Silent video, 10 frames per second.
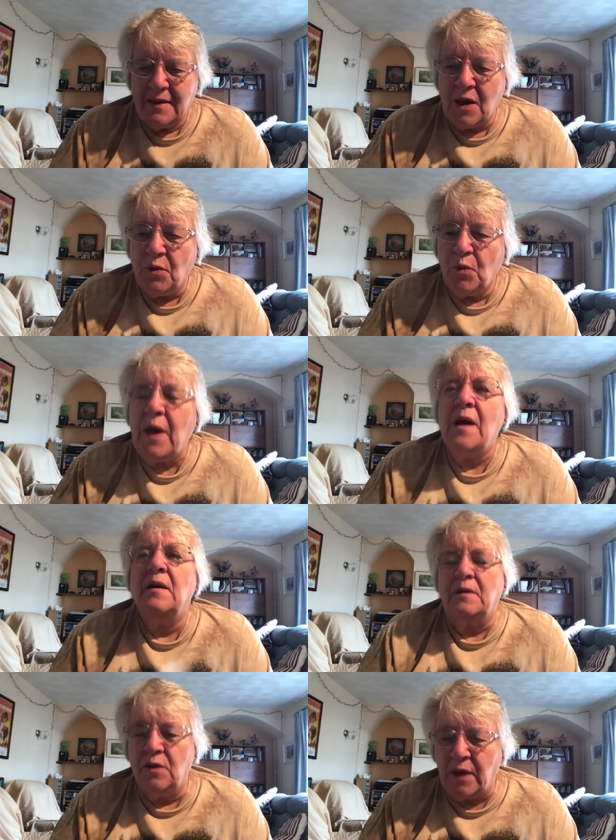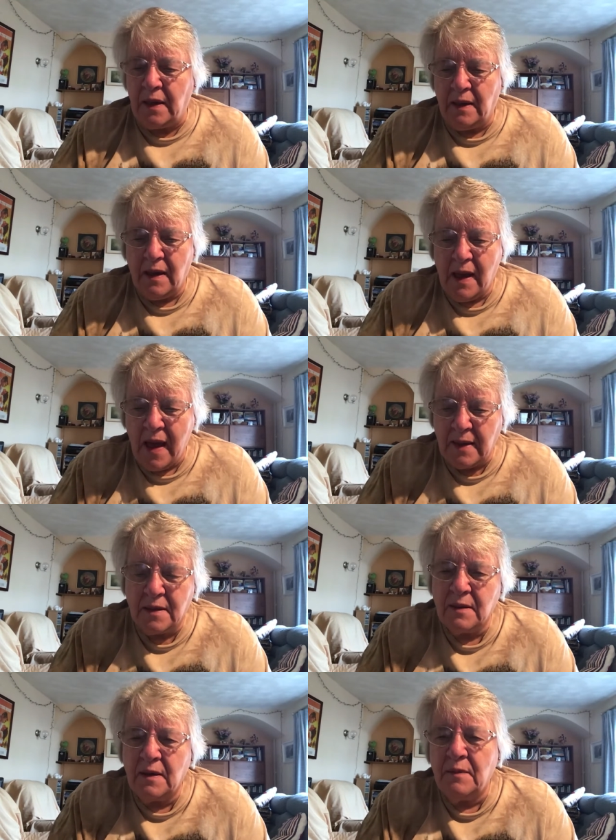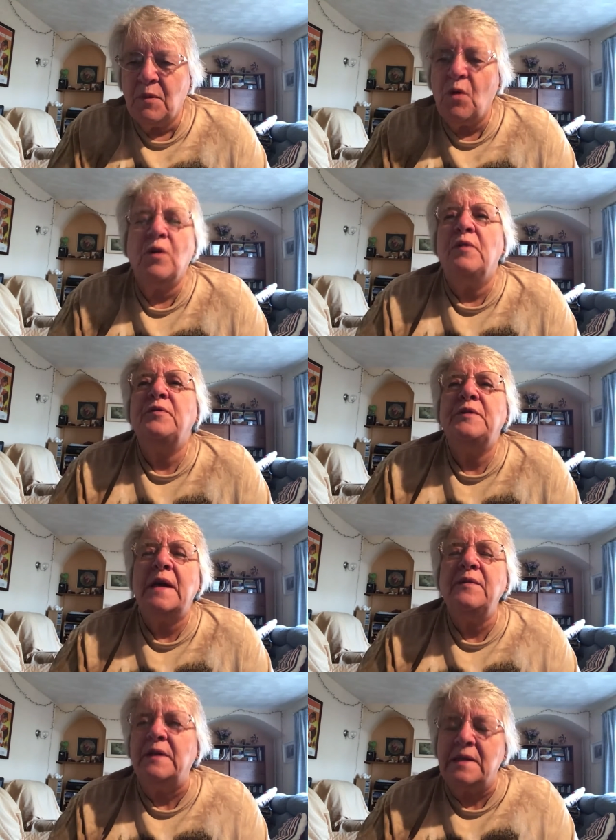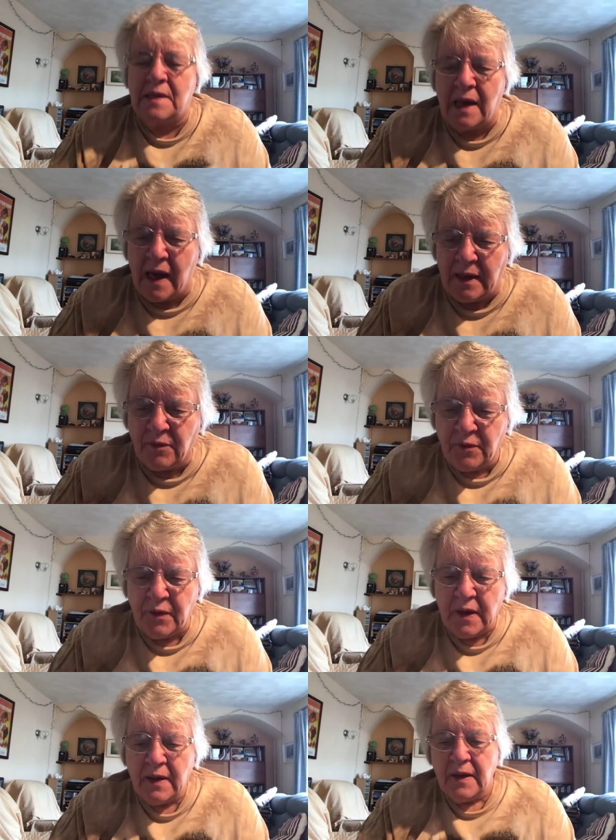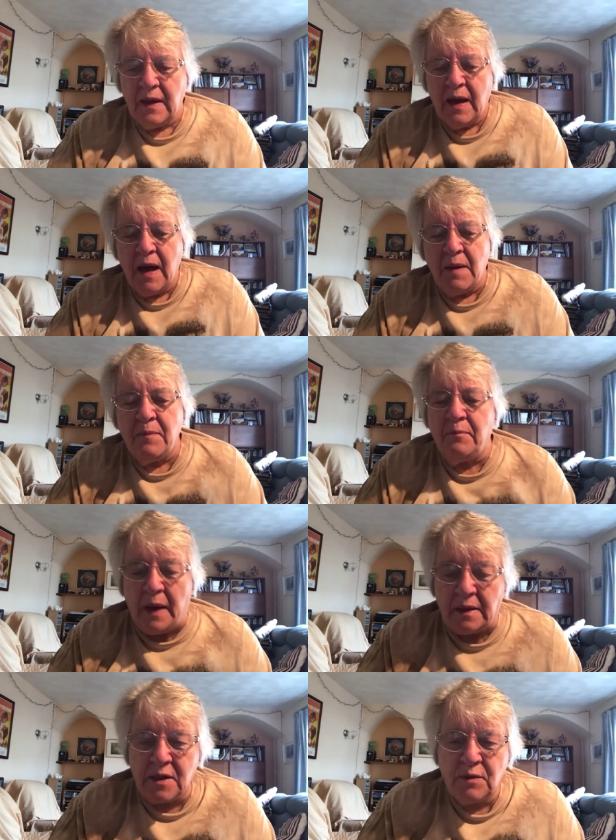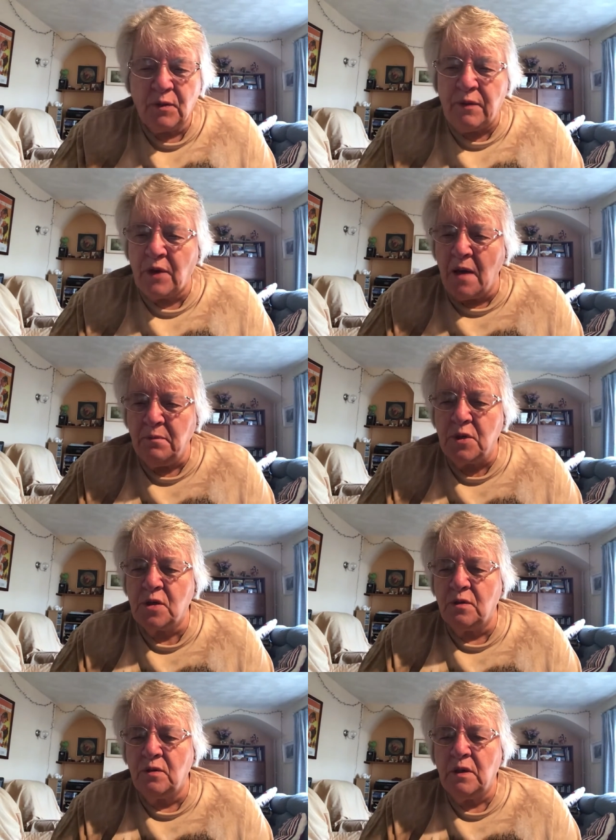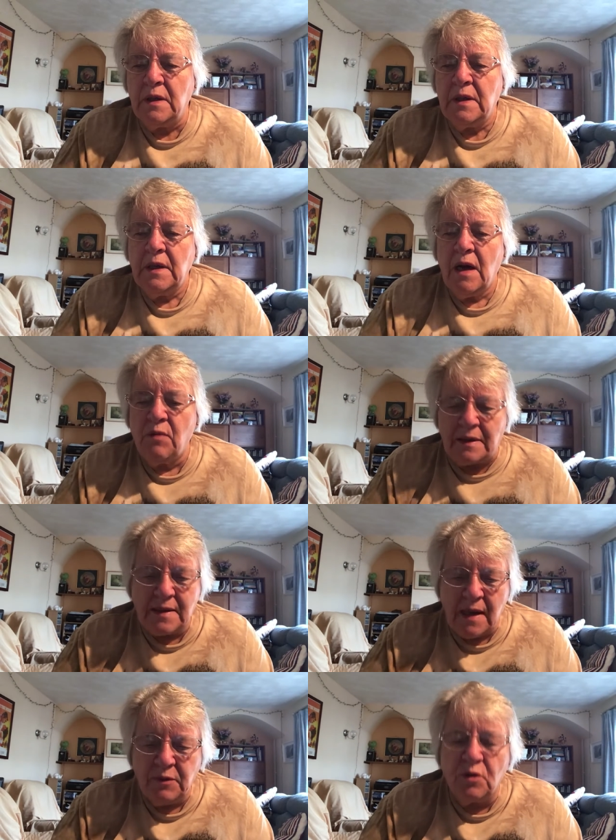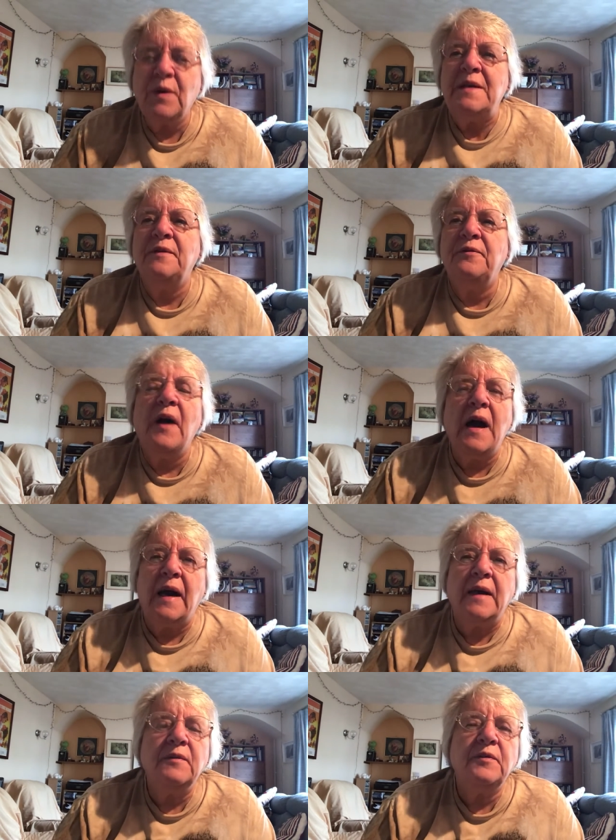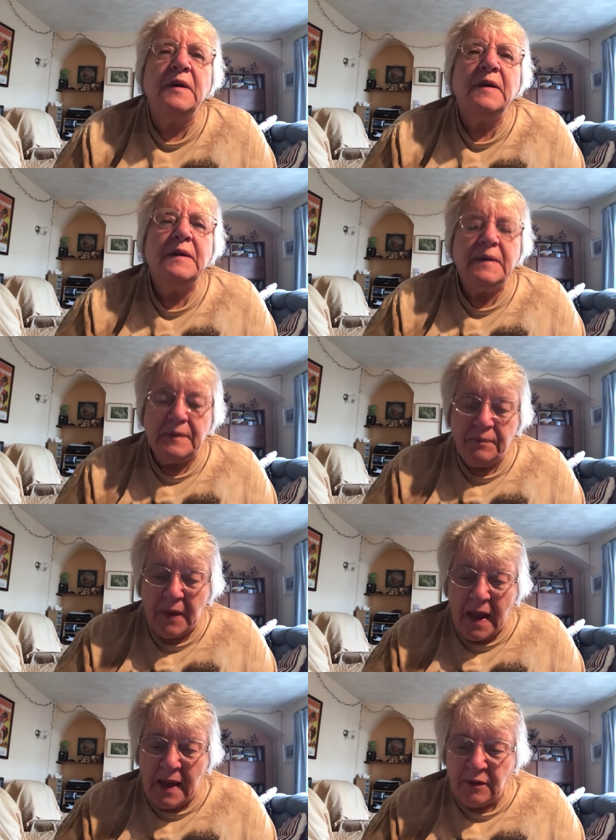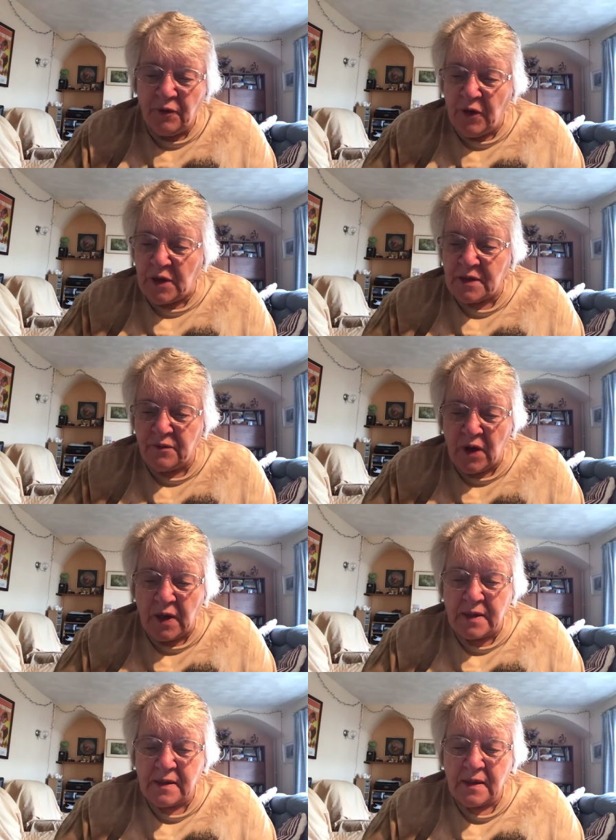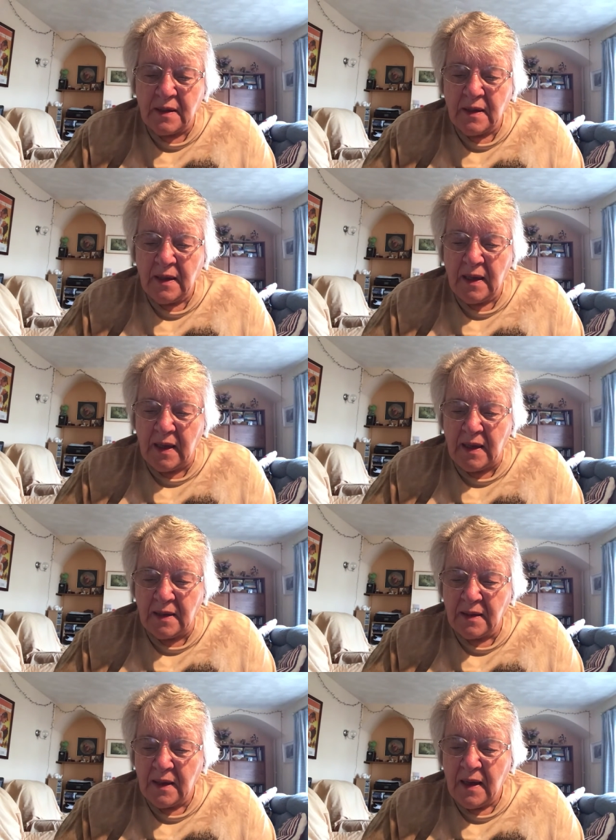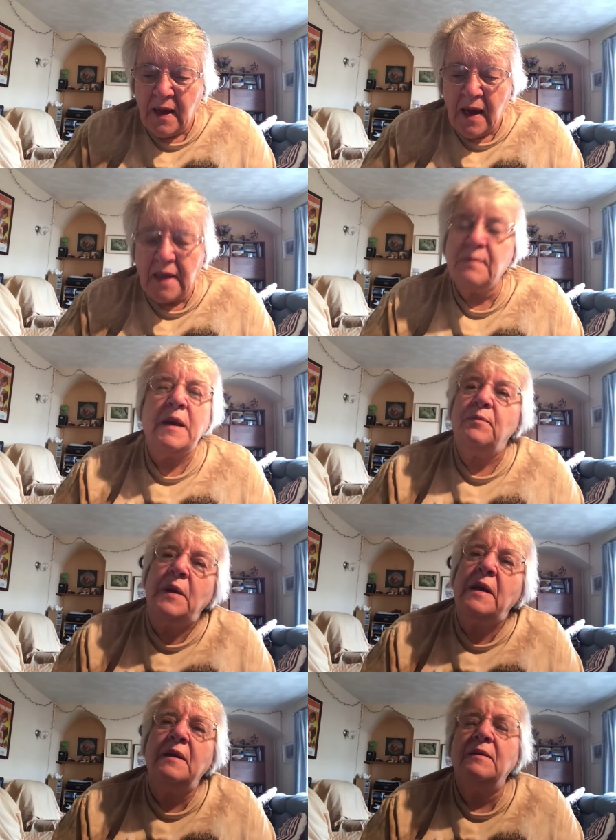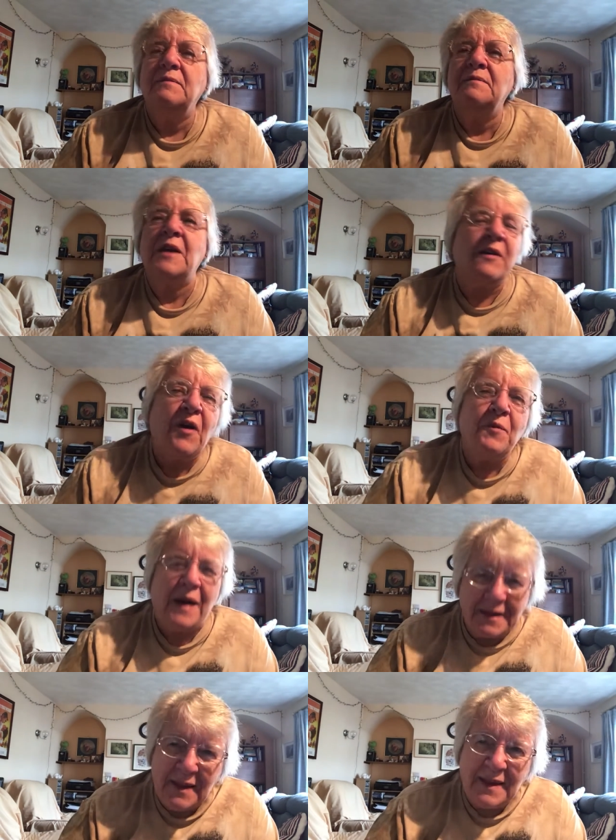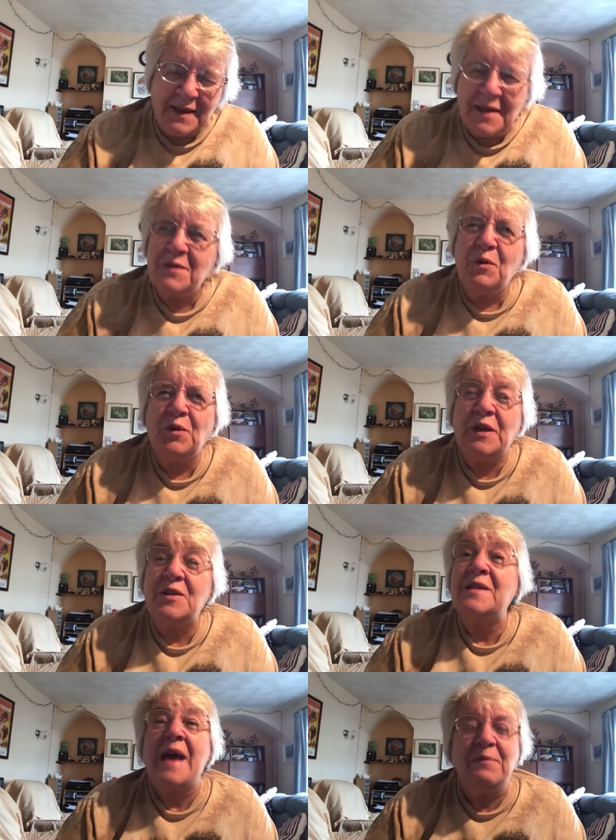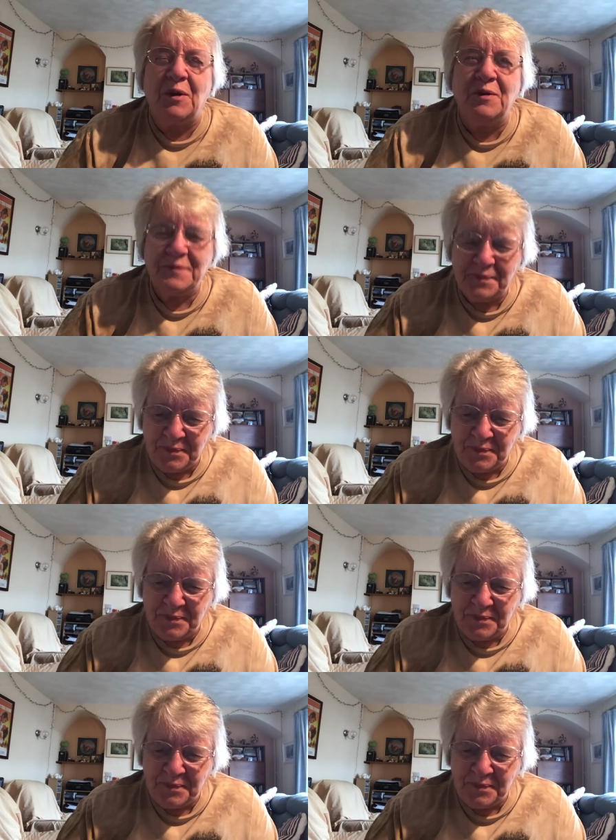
so, we are looking at more of David's life, um, but we've come to 1 Samuel 25, and the first verse here has made me divert my thinking this morning to Samuel.